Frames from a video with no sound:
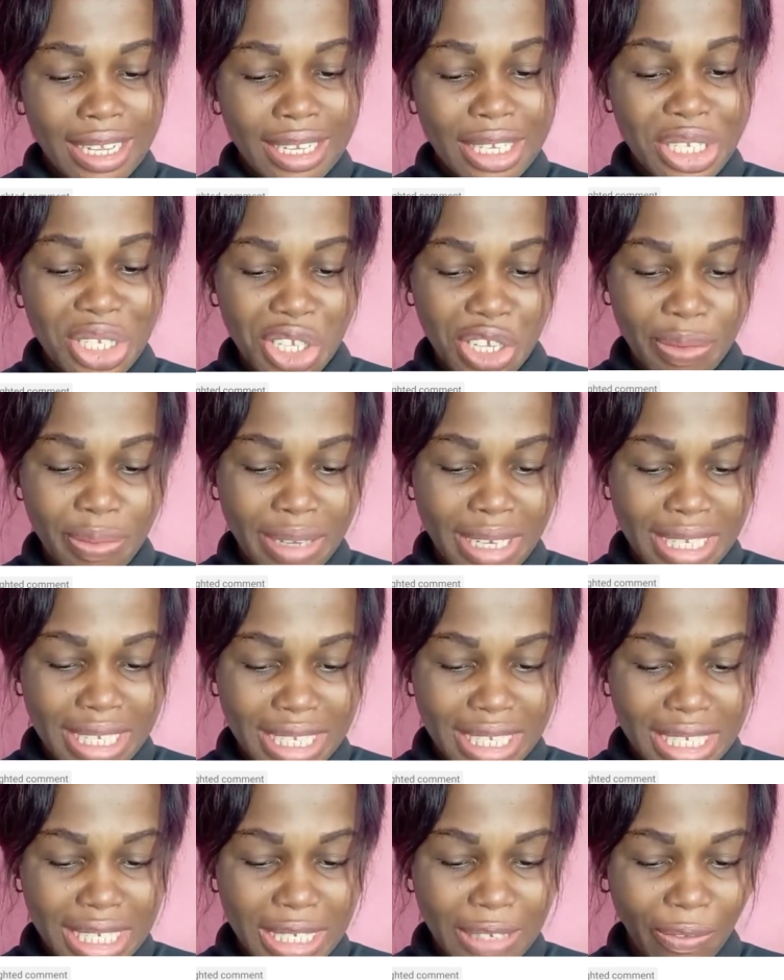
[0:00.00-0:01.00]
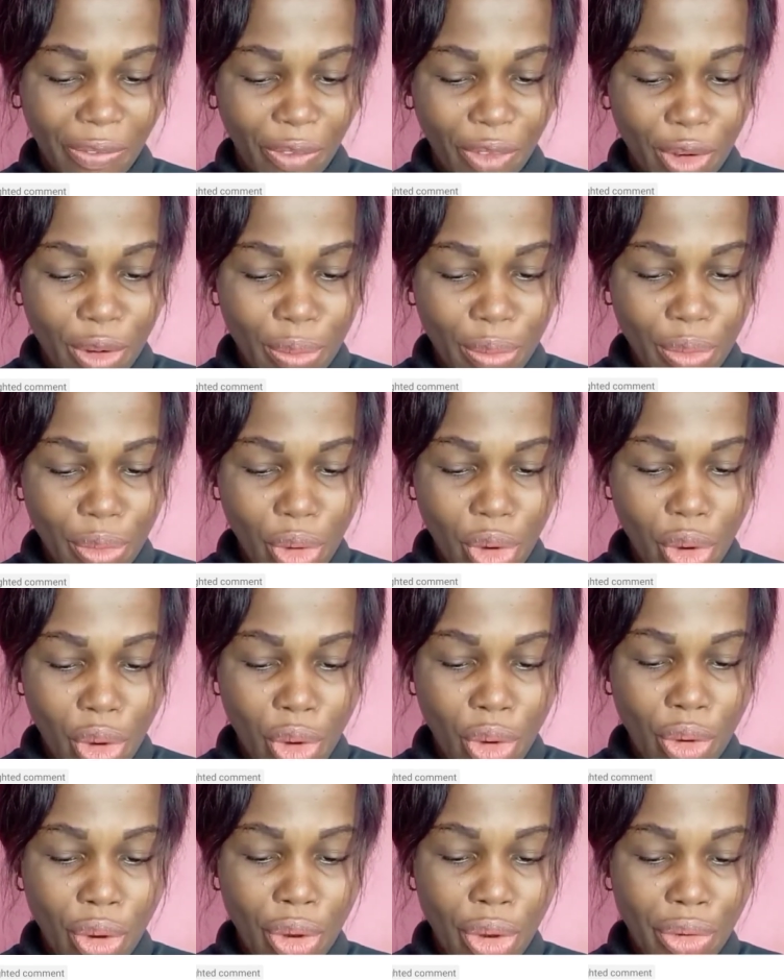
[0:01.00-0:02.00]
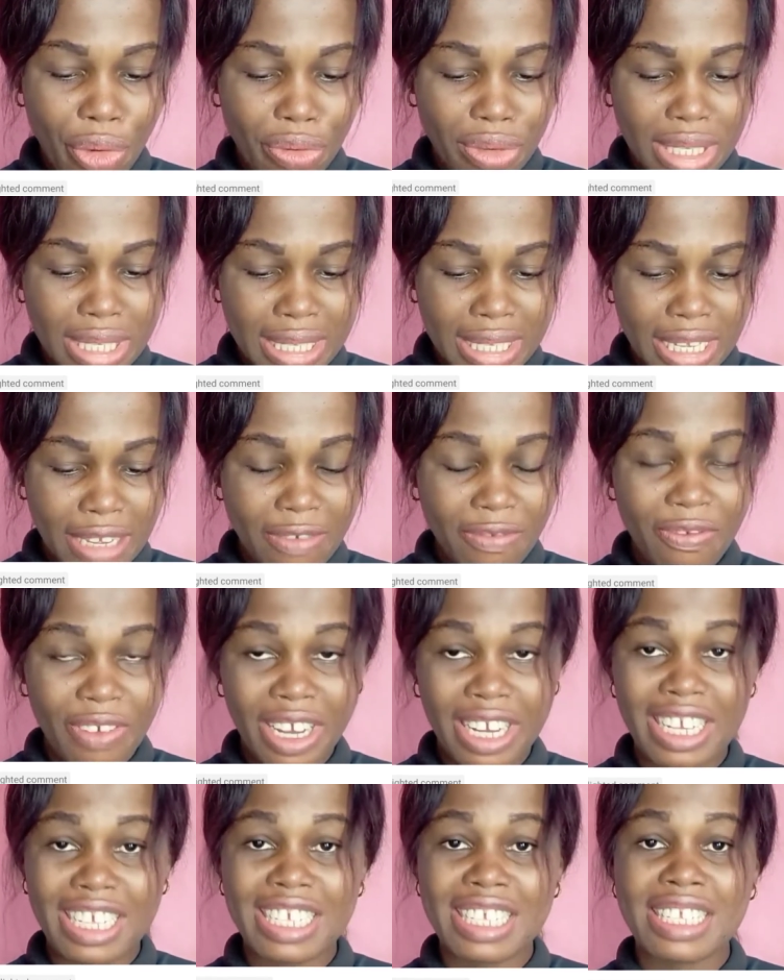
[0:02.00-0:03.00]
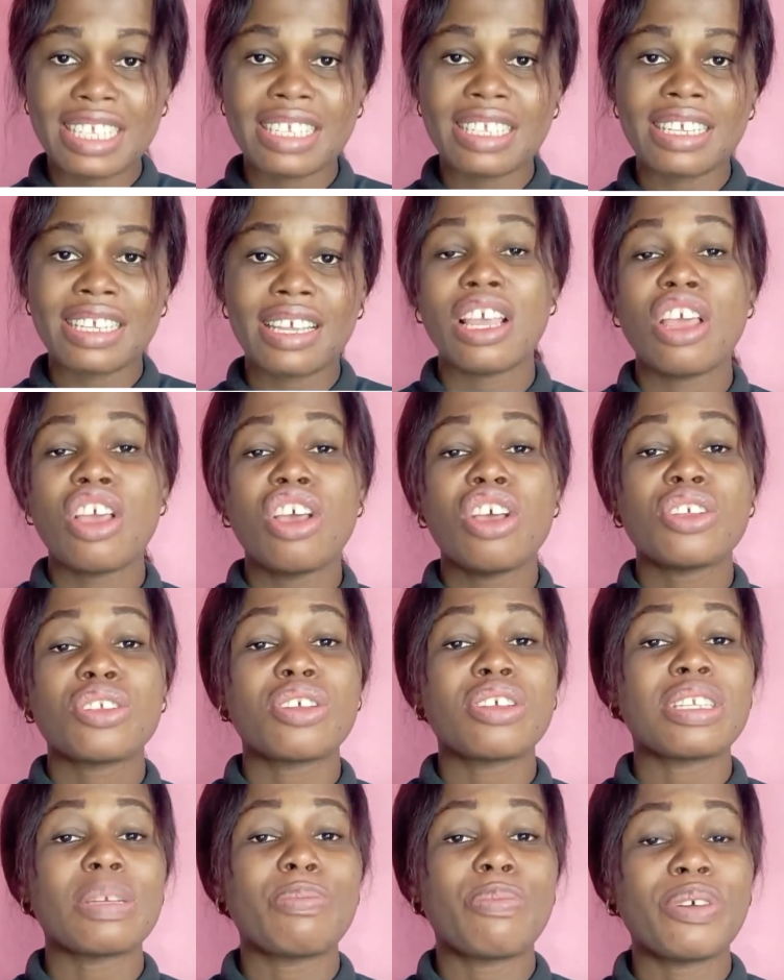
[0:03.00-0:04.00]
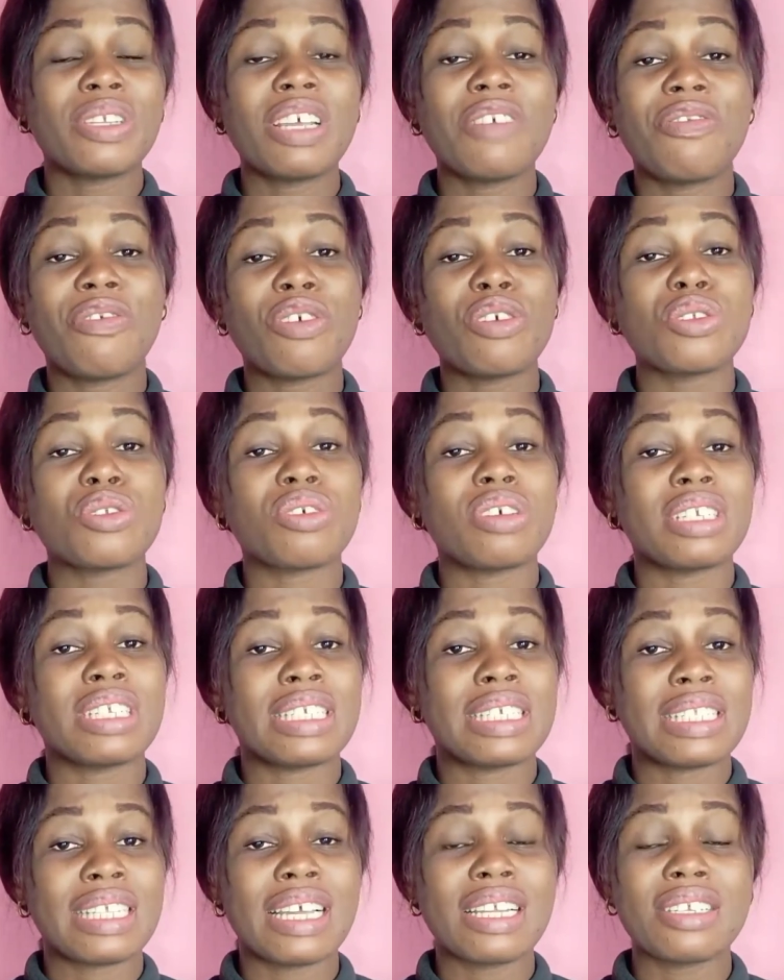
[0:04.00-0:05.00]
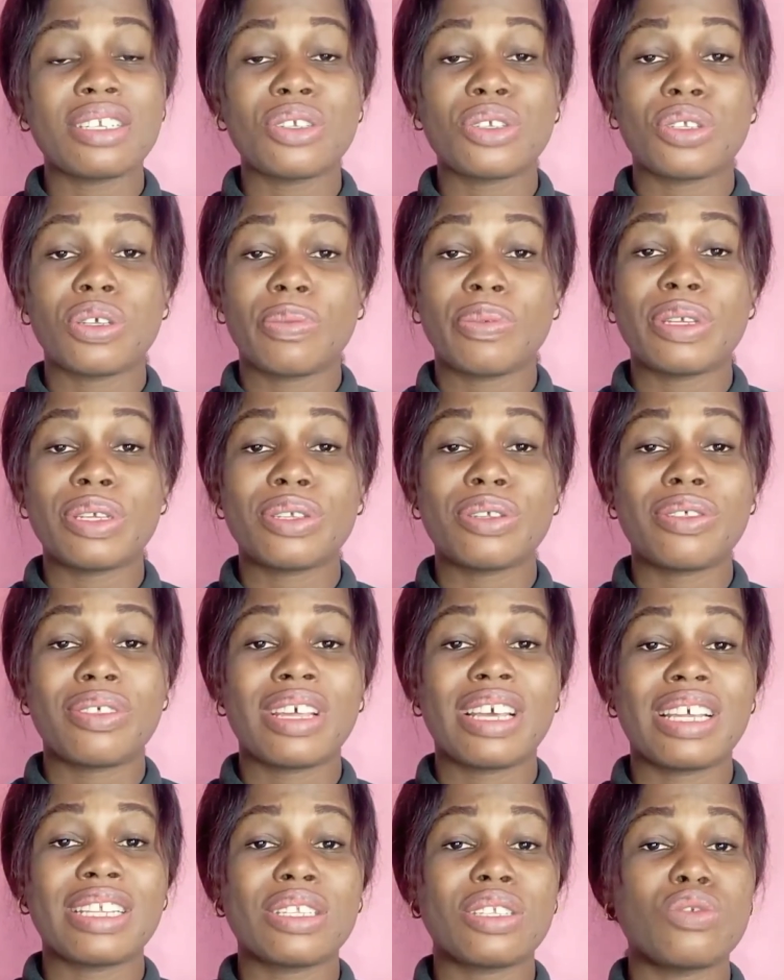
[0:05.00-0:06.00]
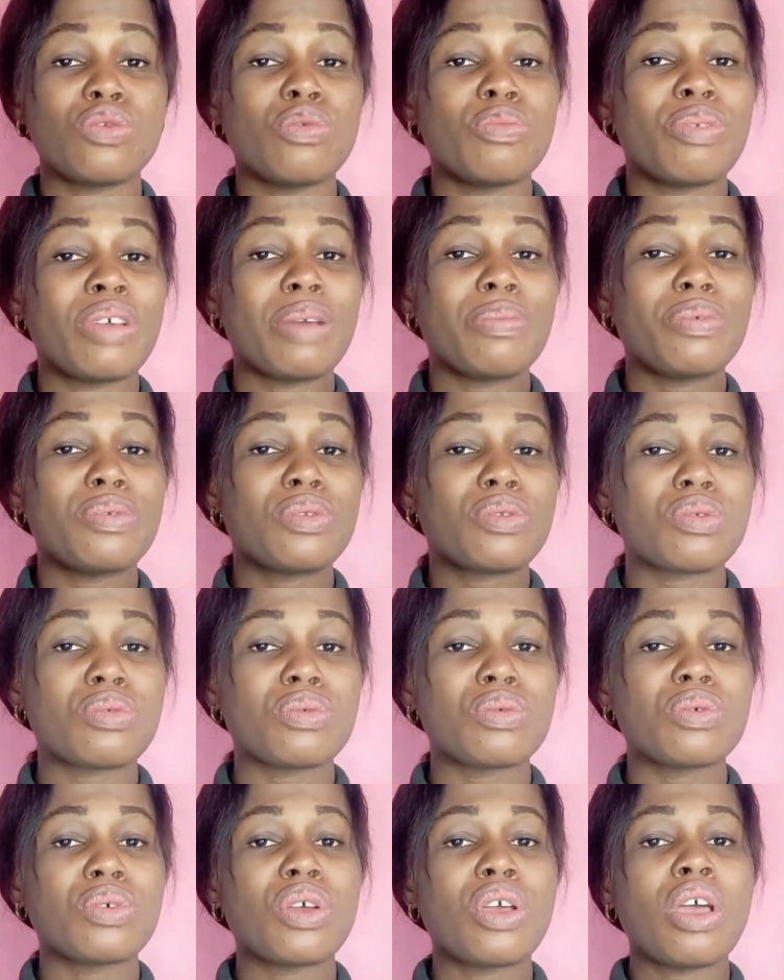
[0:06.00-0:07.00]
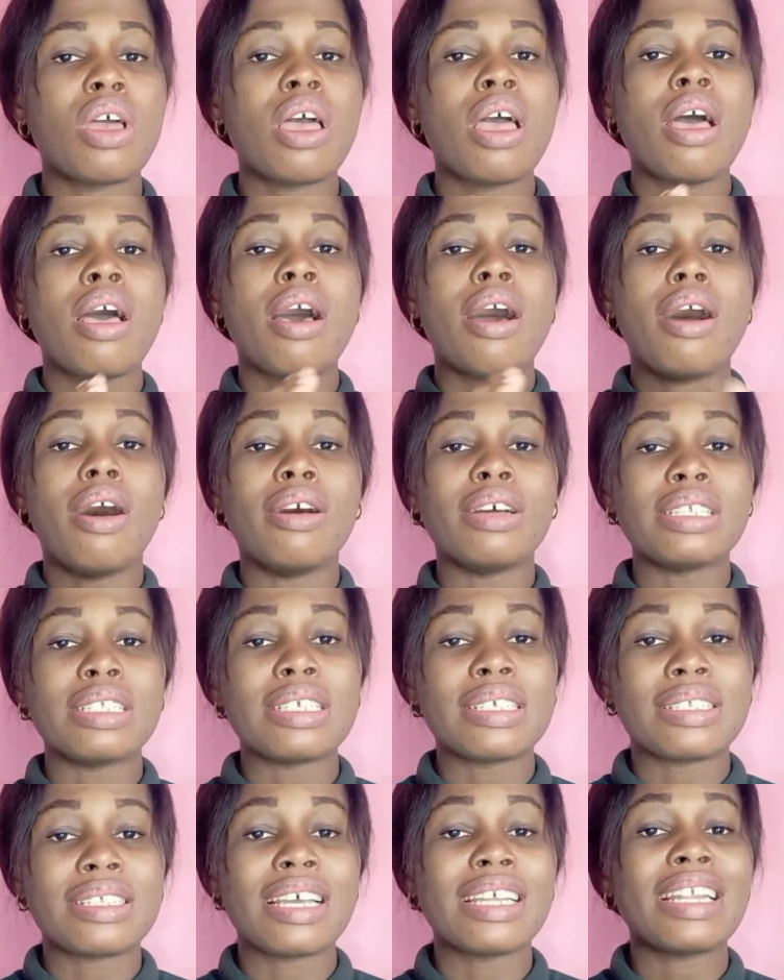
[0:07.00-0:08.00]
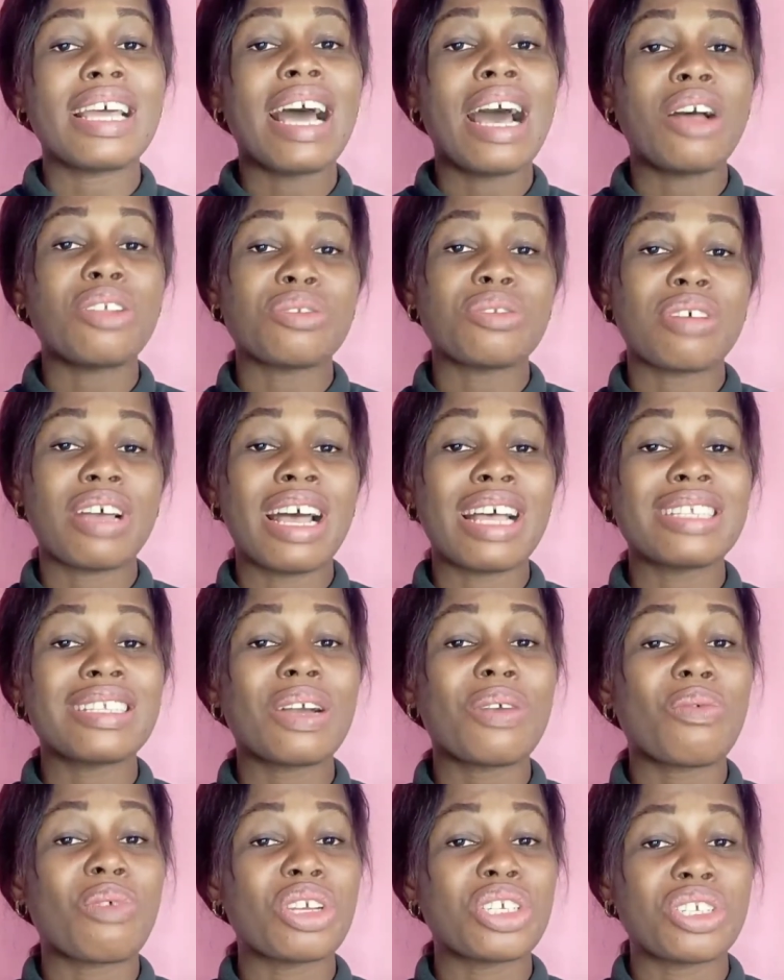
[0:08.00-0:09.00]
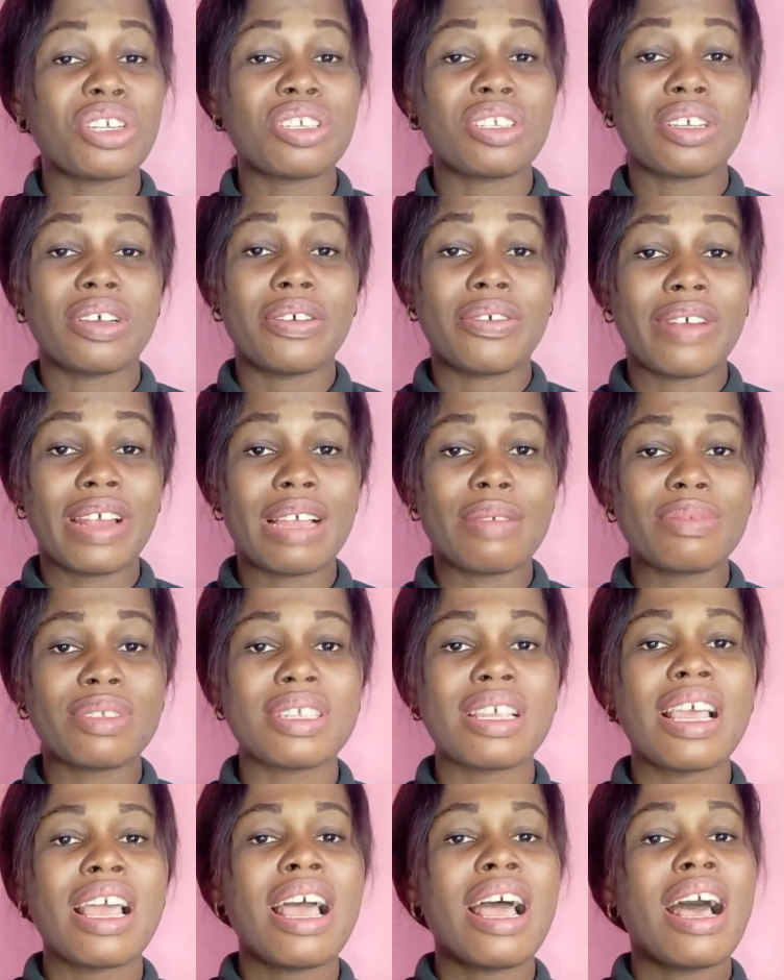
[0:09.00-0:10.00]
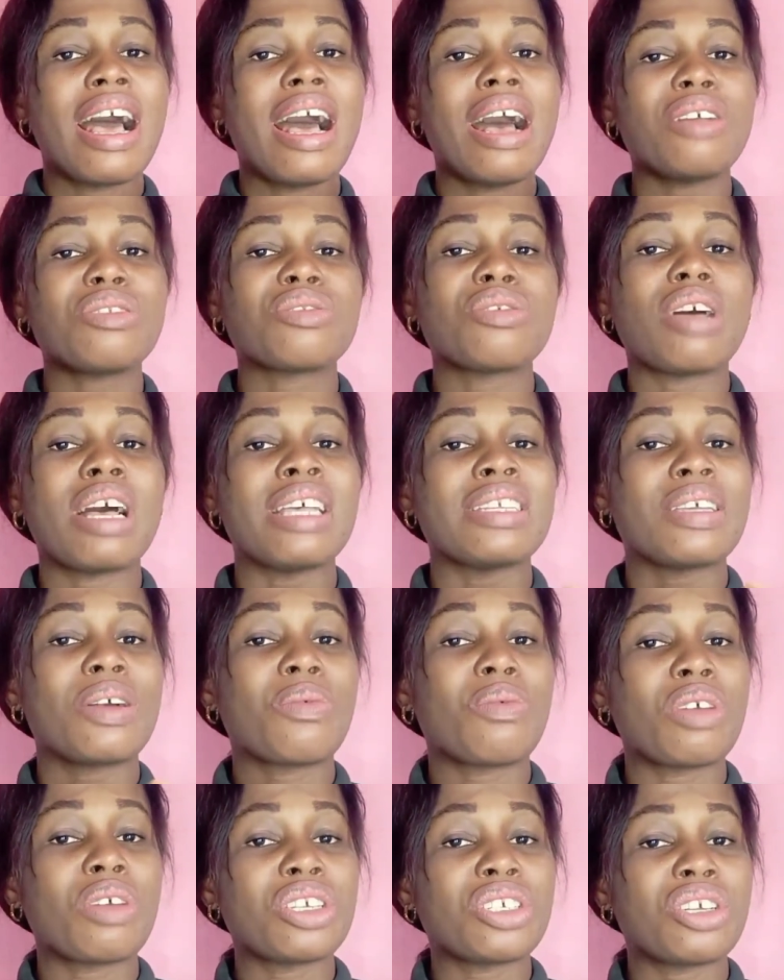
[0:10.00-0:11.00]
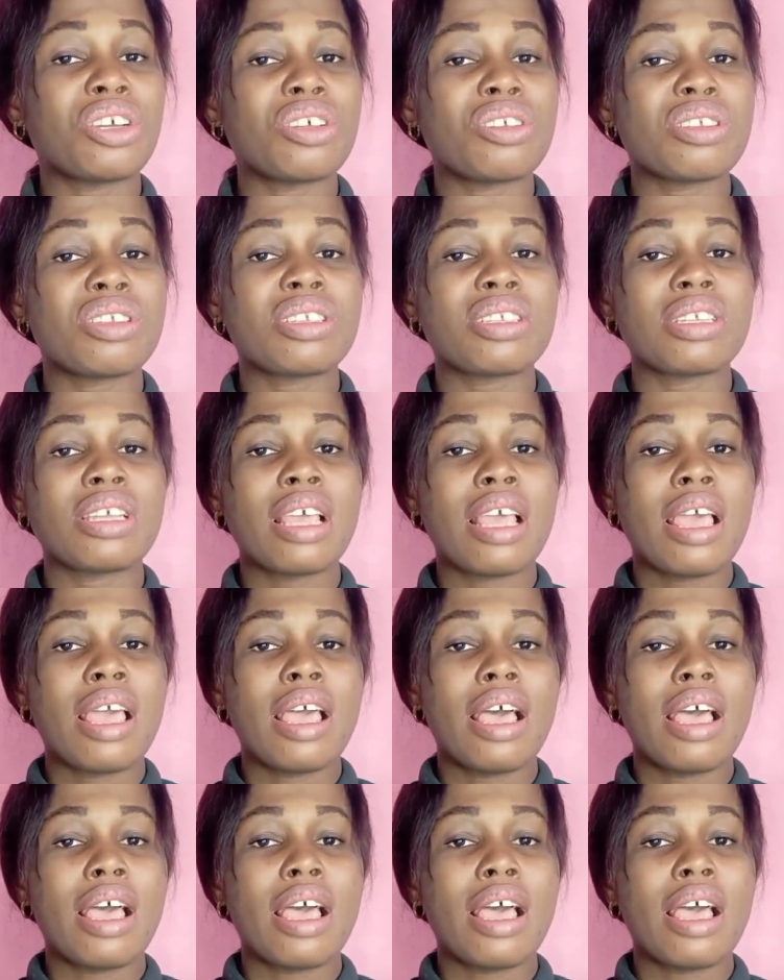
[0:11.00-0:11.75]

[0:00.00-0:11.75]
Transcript: This comment is from Okoro T. Felix. So it's important for you to understand this topic so that you'll be able to understand how to answer questions on rhymes, how to answer questions